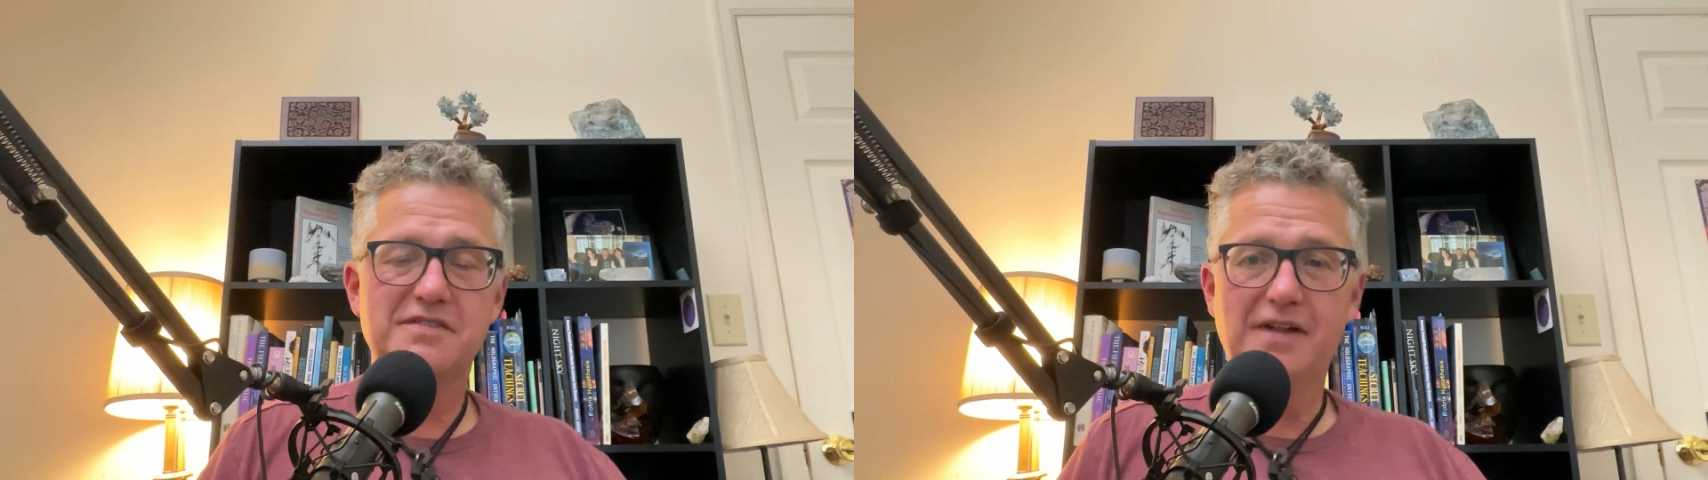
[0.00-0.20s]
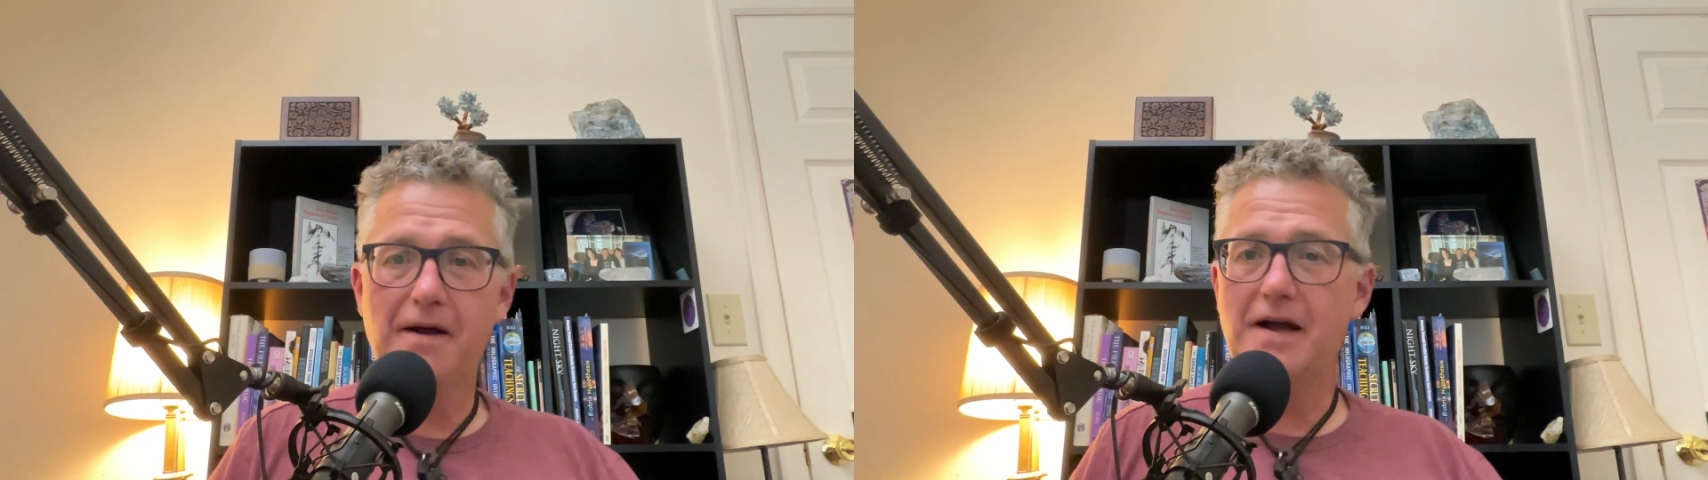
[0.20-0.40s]

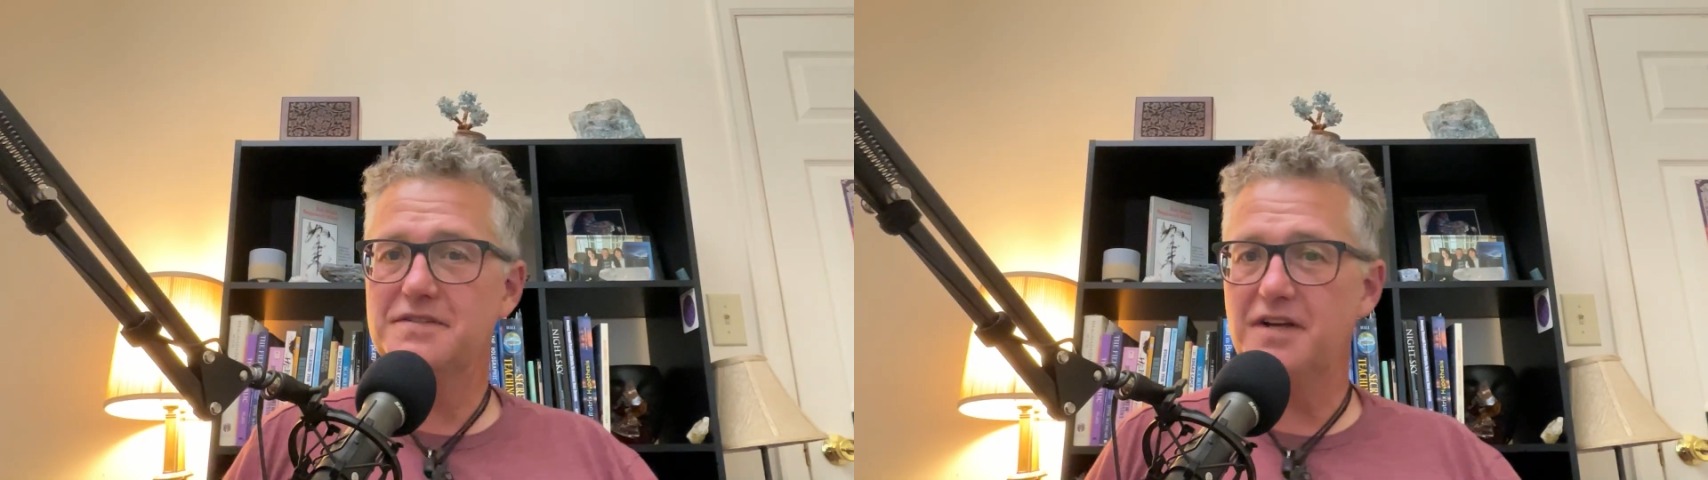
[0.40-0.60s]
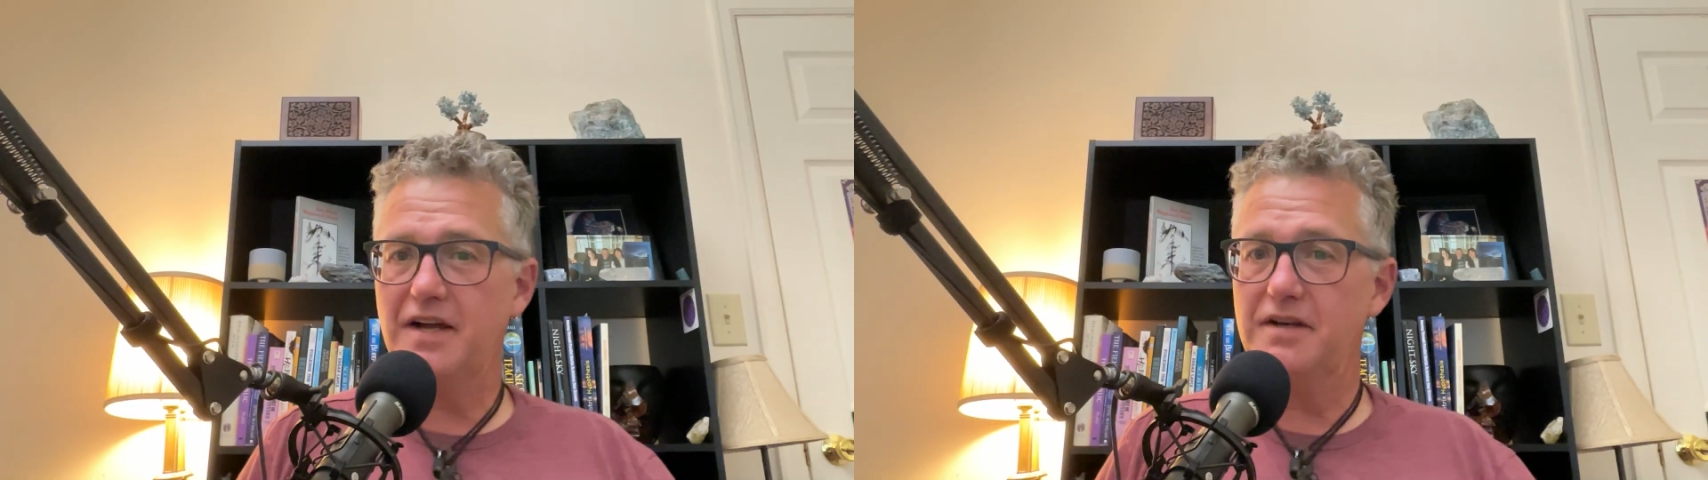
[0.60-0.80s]
dare I
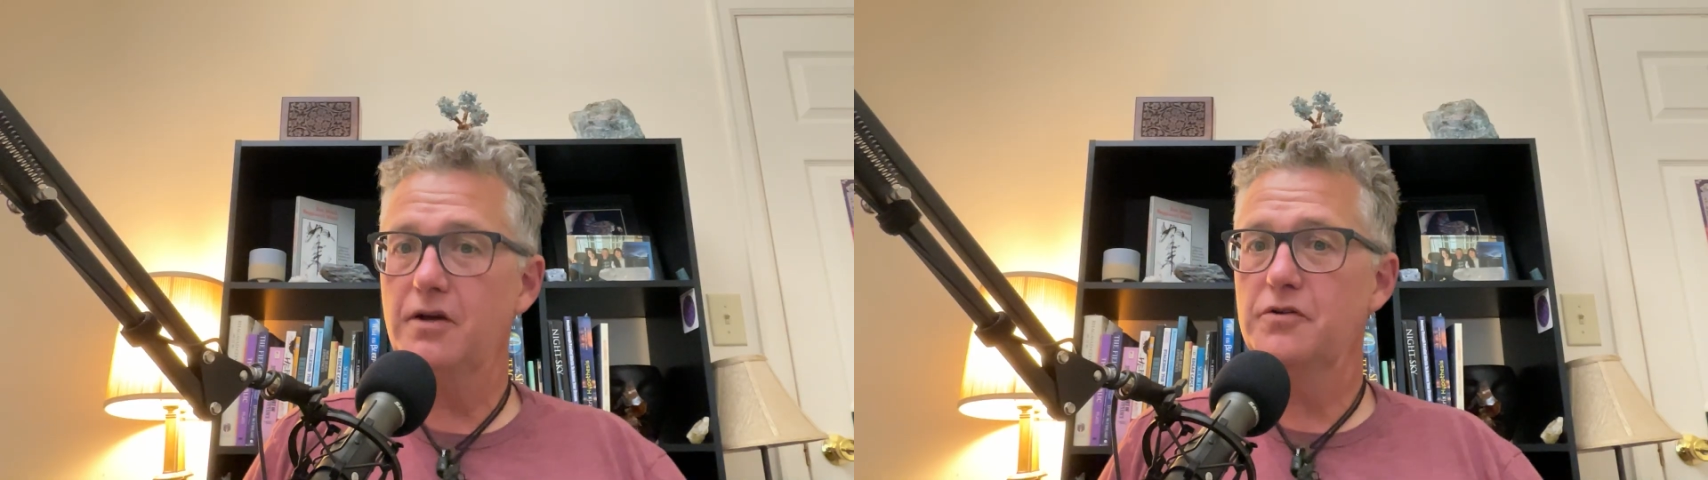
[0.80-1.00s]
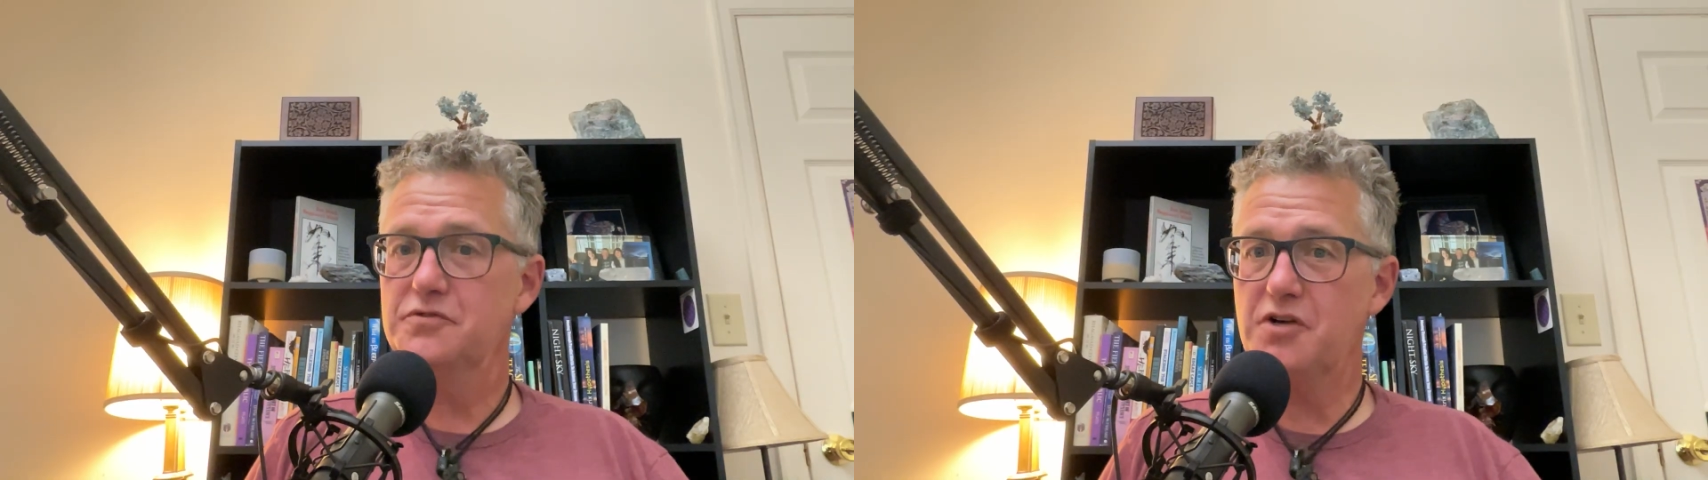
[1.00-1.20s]
say it,
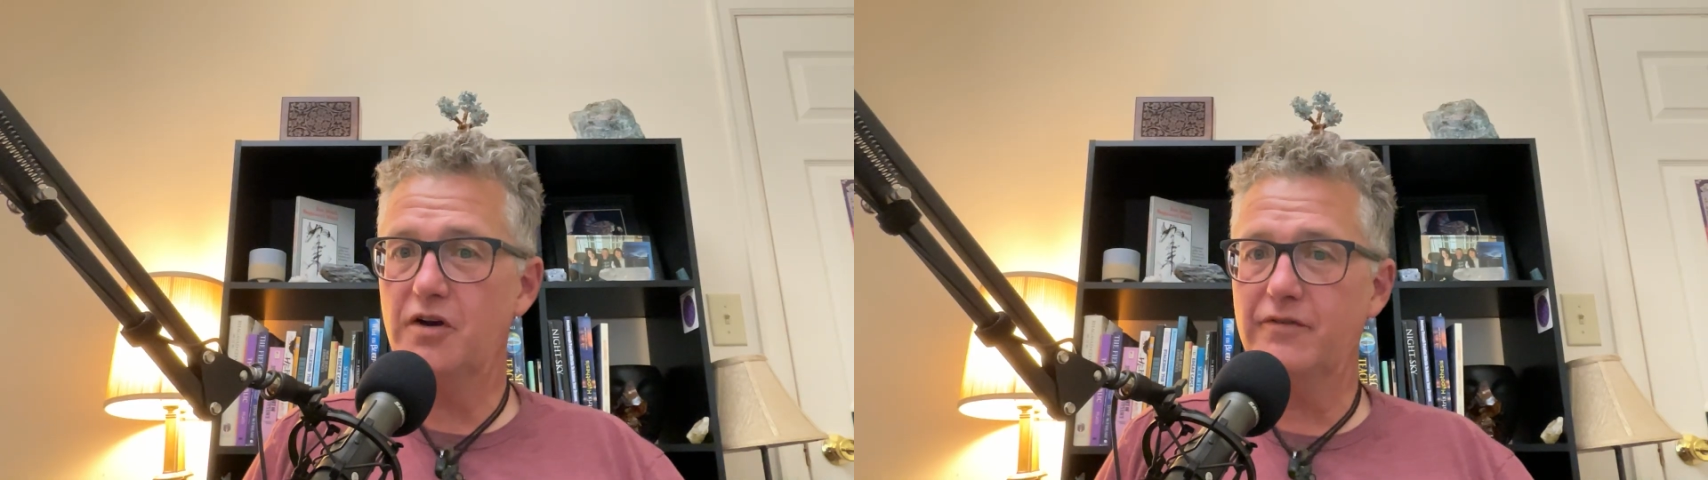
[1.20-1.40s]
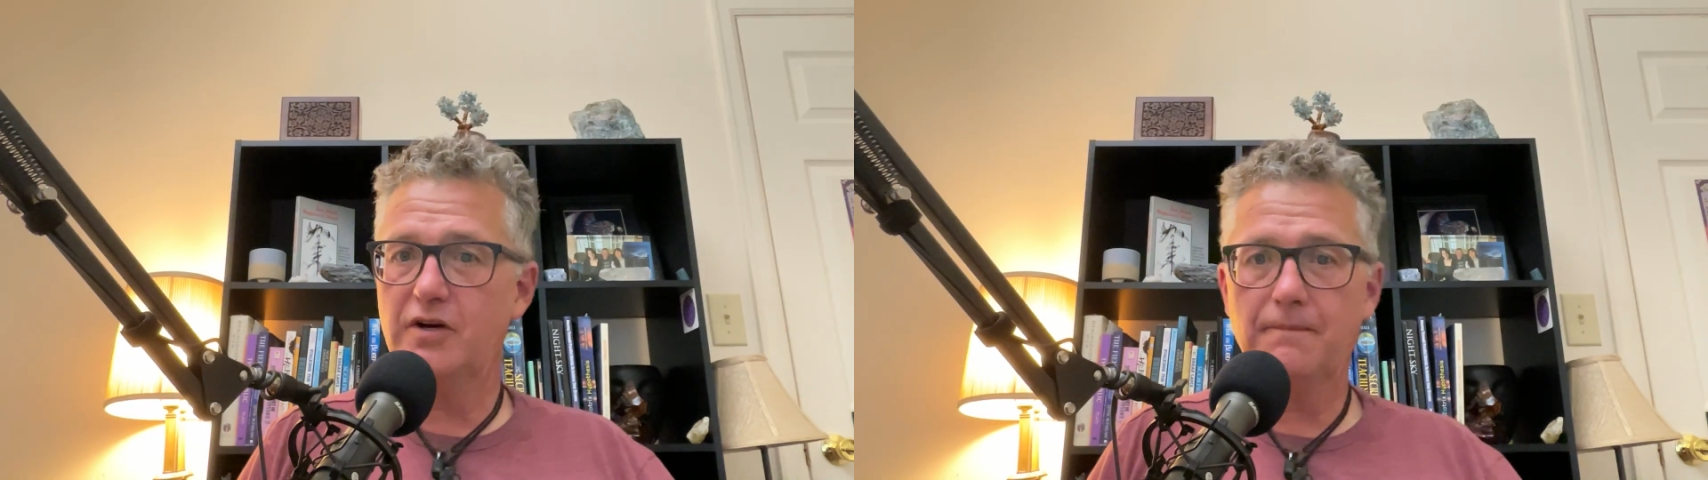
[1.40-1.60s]

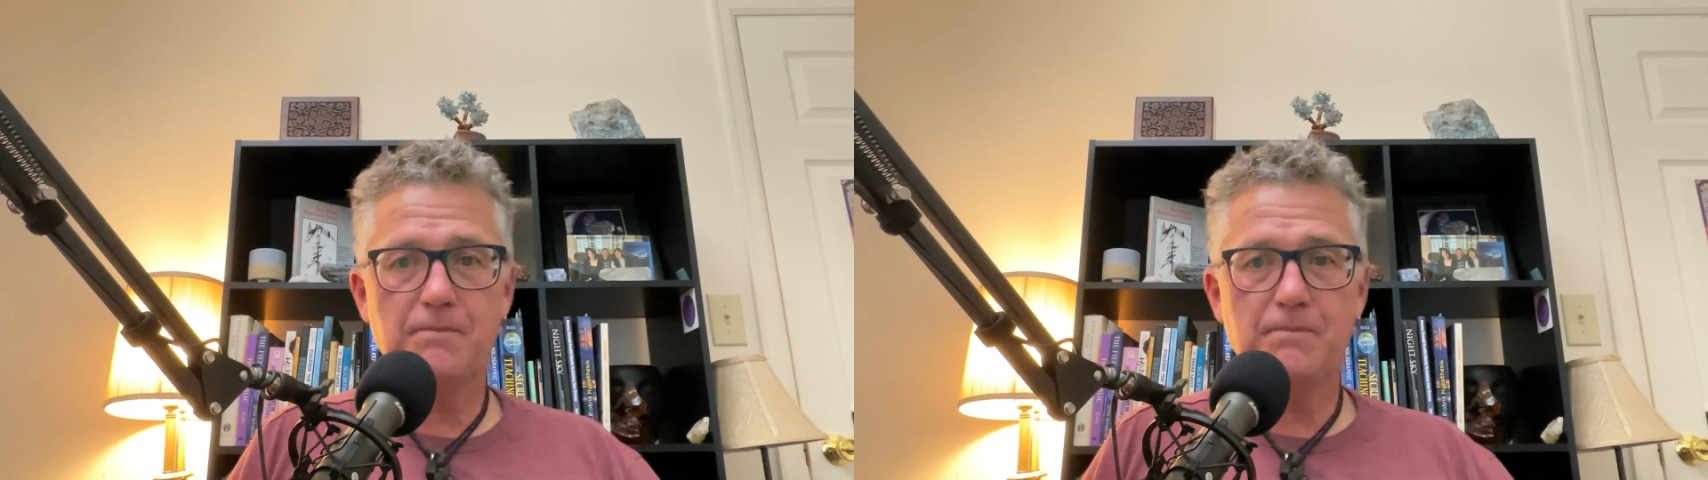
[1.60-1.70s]
server.